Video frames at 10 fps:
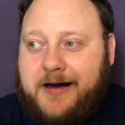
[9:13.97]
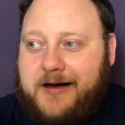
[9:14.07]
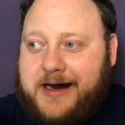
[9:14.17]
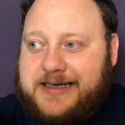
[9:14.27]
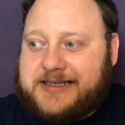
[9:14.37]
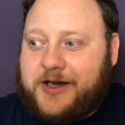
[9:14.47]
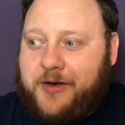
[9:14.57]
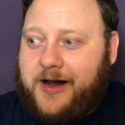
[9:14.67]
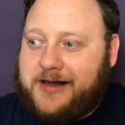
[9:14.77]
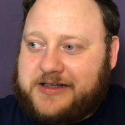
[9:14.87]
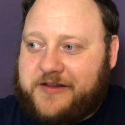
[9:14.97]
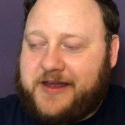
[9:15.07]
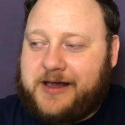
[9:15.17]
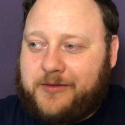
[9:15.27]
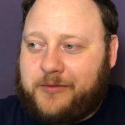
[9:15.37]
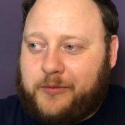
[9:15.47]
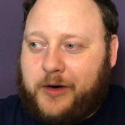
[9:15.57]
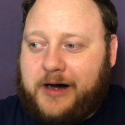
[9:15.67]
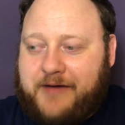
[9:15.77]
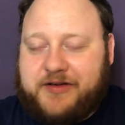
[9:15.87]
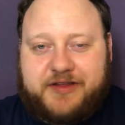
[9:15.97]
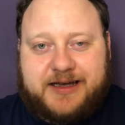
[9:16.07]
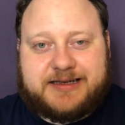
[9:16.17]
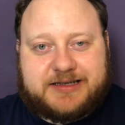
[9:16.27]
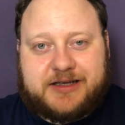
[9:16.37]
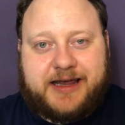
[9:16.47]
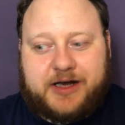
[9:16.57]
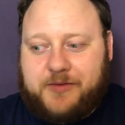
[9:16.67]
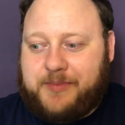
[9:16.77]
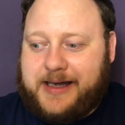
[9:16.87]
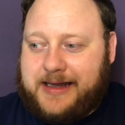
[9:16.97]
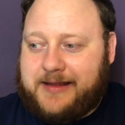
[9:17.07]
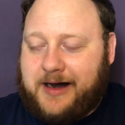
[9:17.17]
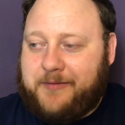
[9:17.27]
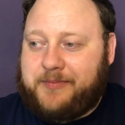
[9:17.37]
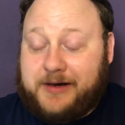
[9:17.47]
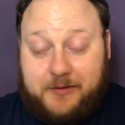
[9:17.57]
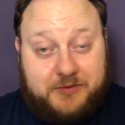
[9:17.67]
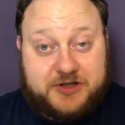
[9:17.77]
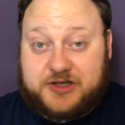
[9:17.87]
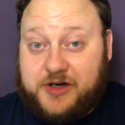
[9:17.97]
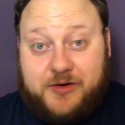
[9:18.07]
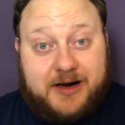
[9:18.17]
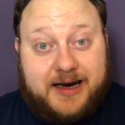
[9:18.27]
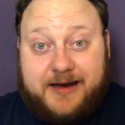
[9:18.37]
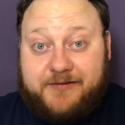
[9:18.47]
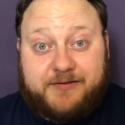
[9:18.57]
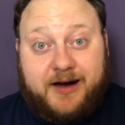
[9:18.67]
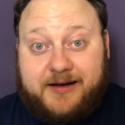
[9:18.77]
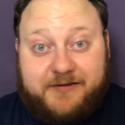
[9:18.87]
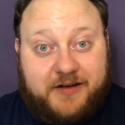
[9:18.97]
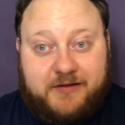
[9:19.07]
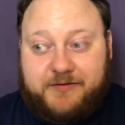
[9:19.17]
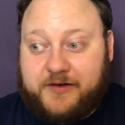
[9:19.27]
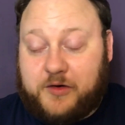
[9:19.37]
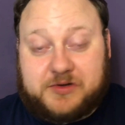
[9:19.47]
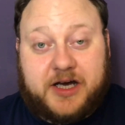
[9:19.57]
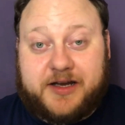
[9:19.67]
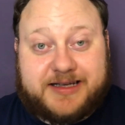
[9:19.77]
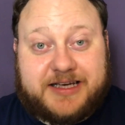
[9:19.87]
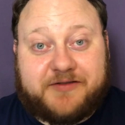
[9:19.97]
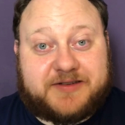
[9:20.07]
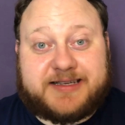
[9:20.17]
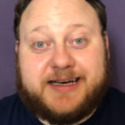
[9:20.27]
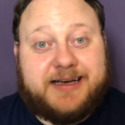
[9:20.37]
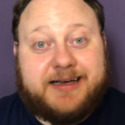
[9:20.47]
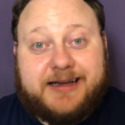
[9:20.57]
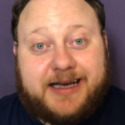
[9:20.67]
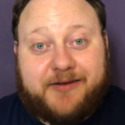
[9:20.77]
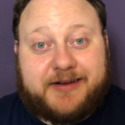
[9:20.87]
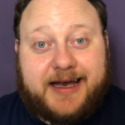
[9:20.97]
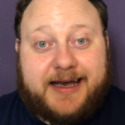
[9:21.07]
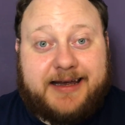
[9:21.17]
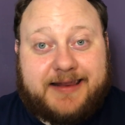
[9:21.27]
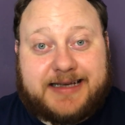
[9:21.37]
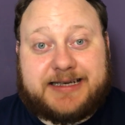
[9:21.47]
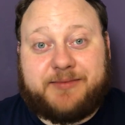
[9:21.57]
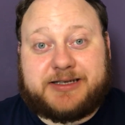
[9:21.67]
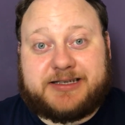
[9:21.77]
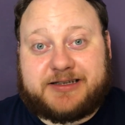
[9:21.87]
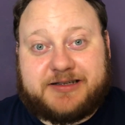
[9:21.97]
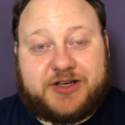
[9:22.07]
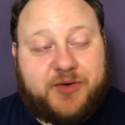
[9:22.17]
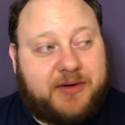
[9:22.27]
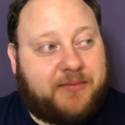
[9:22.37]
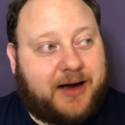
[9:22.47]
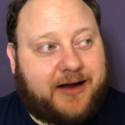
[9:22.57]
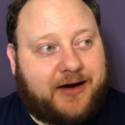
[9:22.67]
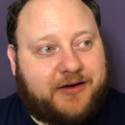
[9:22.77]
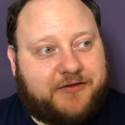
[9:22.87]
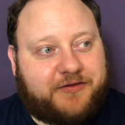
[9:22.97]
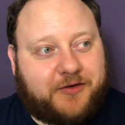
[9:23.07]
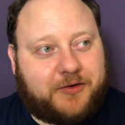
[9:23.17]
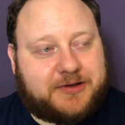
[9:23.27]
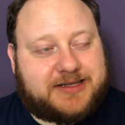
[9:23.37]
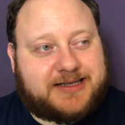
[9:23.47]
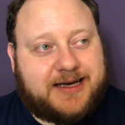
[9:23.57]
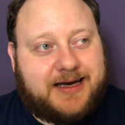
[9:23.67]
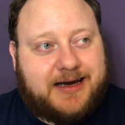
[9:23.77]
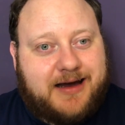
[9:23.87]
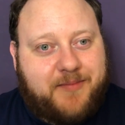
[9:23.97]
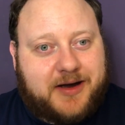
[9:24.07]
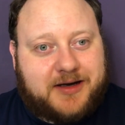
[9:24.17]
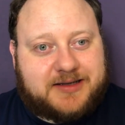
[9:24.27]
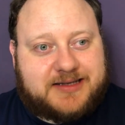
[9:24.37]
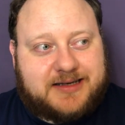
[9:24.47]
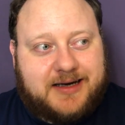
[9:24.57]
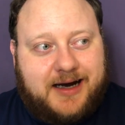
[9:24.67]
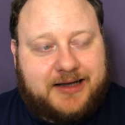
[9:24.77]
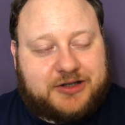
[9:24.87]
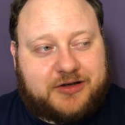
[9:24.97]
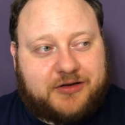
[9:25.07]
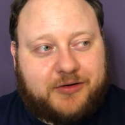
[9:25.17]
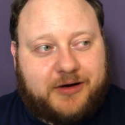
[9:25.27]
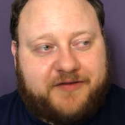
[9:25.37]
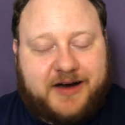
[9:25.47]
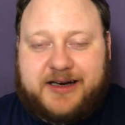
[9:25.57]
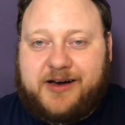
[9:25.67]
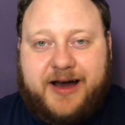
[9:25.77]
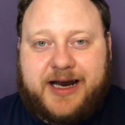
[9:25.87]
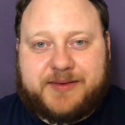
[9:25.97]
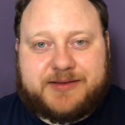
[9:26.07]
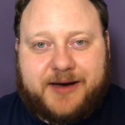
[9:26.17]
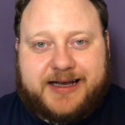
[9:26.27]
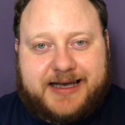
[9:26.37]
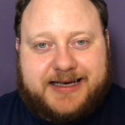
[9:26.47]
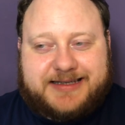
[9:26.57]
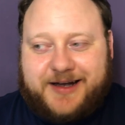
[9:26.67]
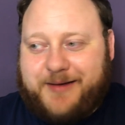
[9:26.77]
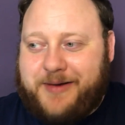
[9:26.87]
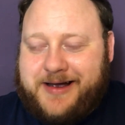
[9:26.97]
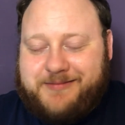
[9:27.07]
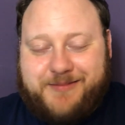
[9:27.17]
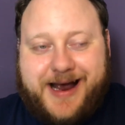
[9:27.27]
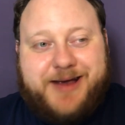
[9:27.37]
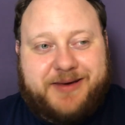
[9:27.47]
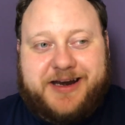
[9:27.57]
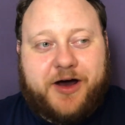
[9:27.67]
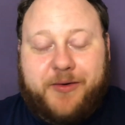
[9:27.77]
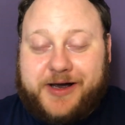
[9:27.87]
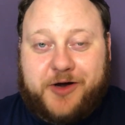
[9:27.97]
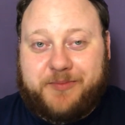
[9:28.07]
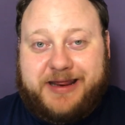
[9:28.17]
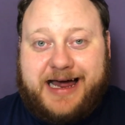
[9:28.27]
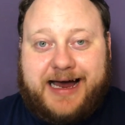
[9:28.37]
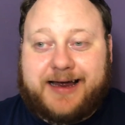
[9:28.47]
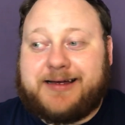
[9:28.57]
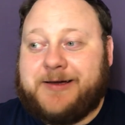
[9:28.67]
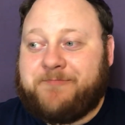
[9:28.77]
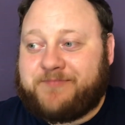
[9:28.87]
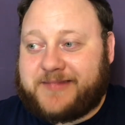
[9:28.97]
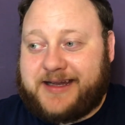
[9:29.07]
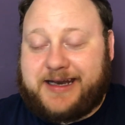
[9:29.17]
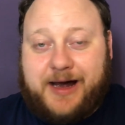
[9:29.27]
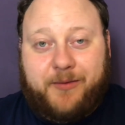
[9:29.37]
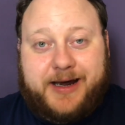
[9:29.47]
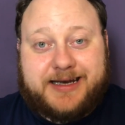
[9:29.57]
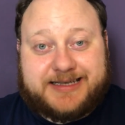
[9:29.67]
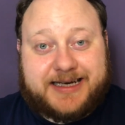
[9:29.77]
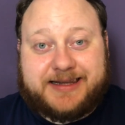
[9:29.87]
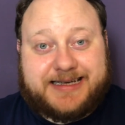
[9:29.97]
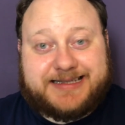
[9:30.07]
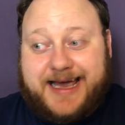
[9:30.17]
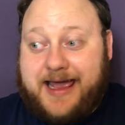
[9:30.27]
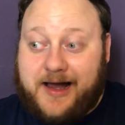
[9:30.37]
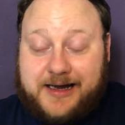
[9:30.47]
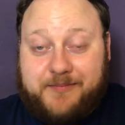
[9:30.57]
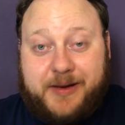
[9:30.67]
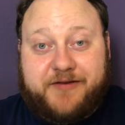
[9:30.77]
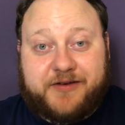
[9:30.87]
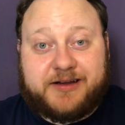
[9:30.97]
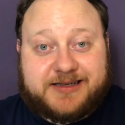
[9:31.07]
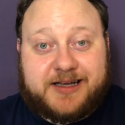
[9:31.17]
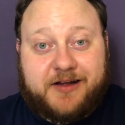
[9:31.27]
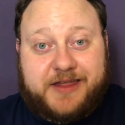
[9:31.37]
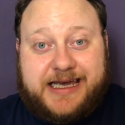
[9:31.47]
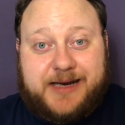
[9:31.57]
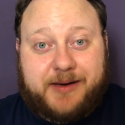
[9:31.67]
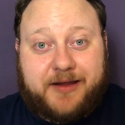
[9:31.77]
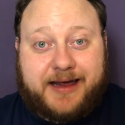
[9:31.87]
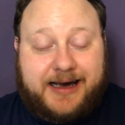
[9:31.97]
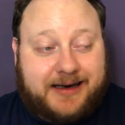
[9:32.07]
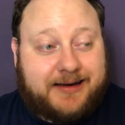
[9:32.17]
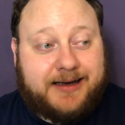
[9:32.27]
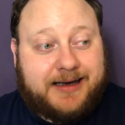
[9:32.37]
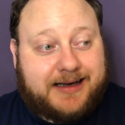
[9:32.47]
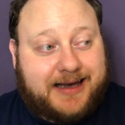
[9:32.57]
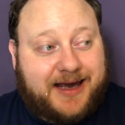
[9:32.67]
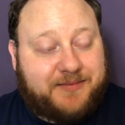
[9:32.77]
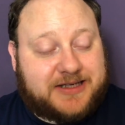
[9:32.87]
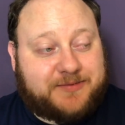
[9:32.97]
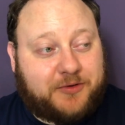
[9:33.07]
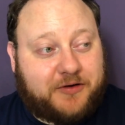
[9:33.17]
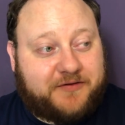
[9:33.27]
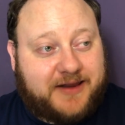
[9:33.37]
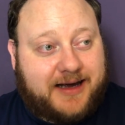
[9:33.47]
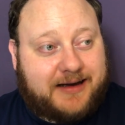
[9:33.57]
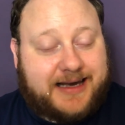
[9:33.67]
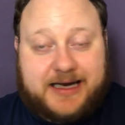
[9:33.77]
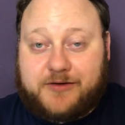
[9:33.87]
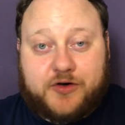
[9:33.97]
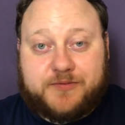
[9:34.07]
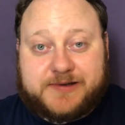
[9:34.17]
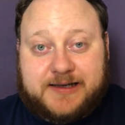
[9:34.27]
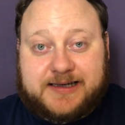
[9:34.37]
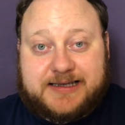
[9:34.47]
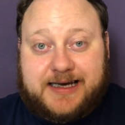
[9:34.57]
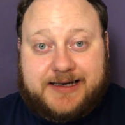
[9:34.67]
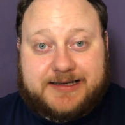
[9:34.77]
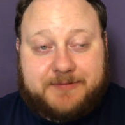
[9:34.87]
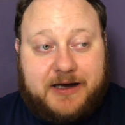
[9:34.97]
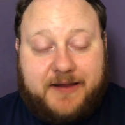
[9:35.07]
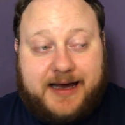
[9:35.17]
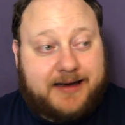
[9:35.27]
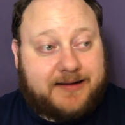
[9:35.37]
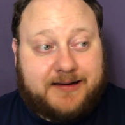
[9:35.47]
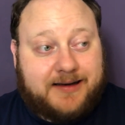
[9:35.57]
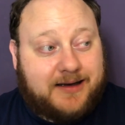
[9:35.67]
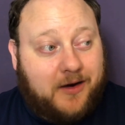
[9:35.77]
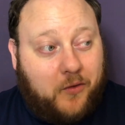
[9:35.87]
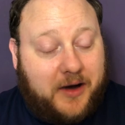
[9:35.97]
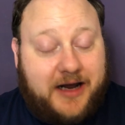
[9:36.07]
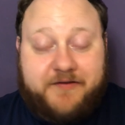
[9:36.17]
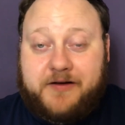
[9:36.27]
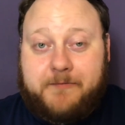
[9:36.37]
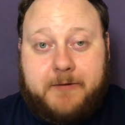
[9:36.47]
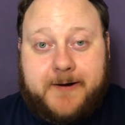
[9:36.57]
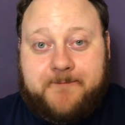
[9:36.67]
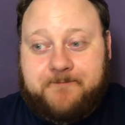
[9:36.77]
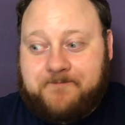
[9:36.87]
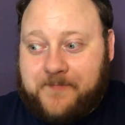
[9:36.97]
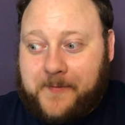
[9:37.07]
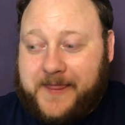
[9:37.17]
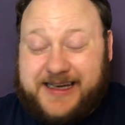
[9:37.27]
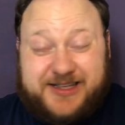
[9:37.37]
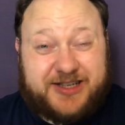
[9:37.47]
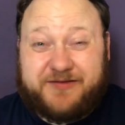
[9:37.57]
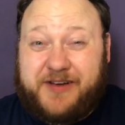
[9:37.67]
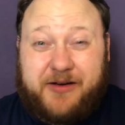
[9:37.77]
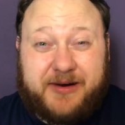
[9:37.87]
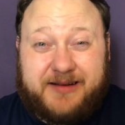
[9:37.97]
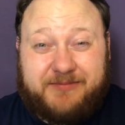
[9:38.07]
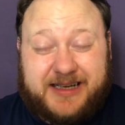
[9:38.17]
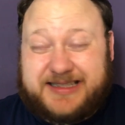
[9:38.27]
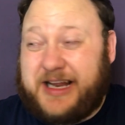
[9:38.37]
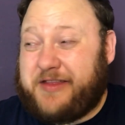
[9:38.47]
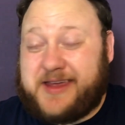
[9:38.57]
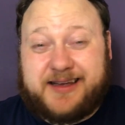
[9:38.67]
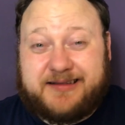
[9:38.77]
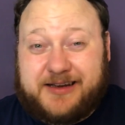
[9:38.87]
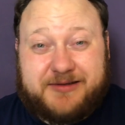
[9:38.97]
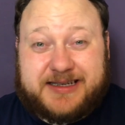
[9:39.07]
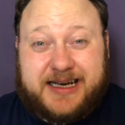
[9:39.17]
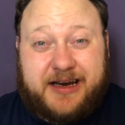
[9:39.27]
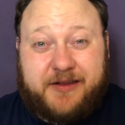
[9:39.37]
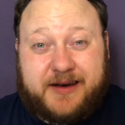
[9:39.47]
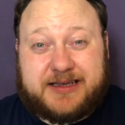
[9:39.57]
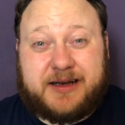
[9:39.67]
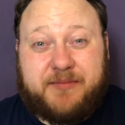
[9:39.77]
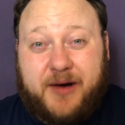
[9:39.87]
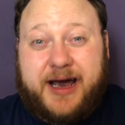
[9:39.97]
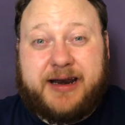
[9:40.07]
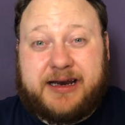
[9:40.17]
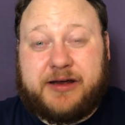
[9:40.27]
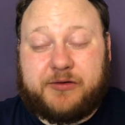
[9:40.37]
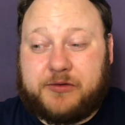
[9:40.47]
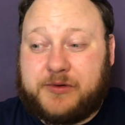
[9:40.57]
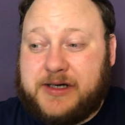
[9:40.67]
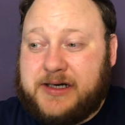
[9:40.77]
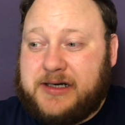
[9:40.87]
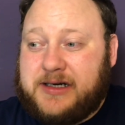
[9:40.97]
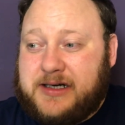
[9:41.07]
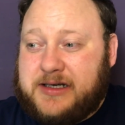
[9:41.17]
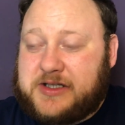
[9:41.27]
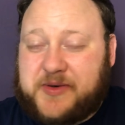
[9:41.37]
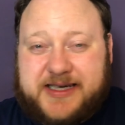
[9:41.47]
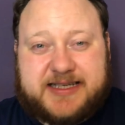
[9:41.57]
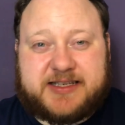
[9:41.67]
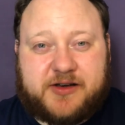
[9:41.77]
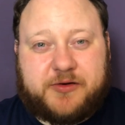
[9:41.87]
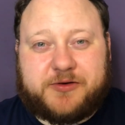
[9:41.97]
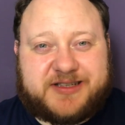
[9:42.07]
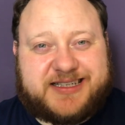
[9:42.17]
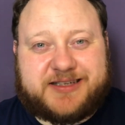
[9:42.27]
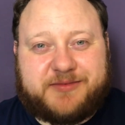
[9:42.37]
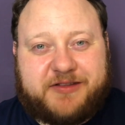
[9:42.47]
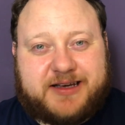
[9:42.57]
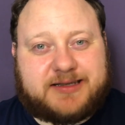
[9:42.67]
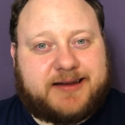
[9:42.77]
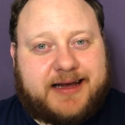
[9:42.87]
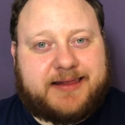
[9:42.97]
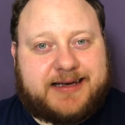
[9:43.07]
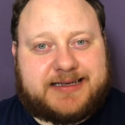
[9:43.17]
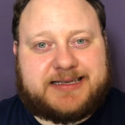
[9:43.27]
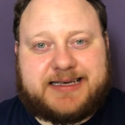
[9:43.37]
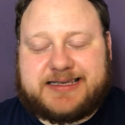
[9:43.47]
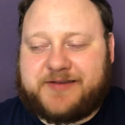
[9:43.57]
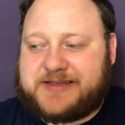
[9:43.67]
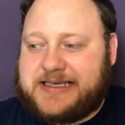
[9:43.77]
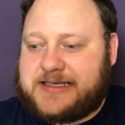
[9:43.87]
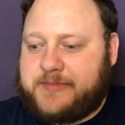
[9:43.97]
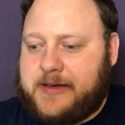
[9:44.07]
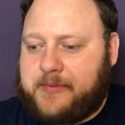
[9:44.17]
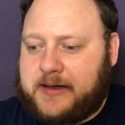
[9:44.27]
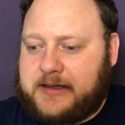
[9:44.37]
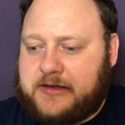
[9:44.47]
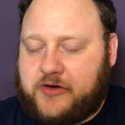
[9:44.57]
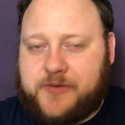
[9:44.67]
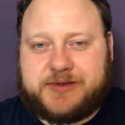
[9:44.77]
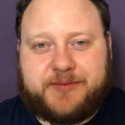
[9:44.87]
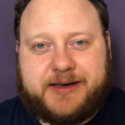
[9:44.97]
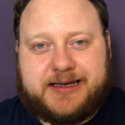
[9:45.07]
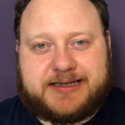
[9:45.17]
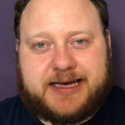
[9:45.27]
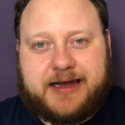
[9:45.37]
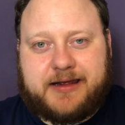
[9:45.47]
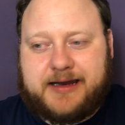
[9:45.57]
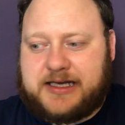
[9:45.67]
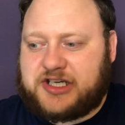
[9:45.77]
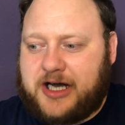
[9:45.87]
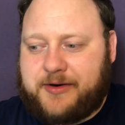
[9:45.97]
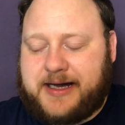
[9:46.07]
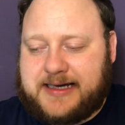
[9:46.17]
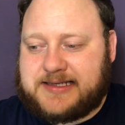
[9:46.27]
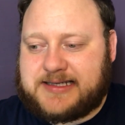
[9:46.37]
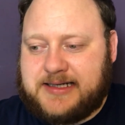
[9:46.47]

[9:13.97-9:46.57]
it's so hard to think what other things there could be, that I was just googling like for alternatives the other day. That's how much it's consuming my kind of thoughts, because I just thought, if I can line up some ideas that I maybe know it could be that, then that way, the second they say it, I can pivot and start thinking about that and getting the support for that and get groups that can tell us about that and whatever. But it's just there's nothing. There isn't anything. There's like minor little twists on autism and things like that that exist. I've seen some people in groups I'm in say that their child has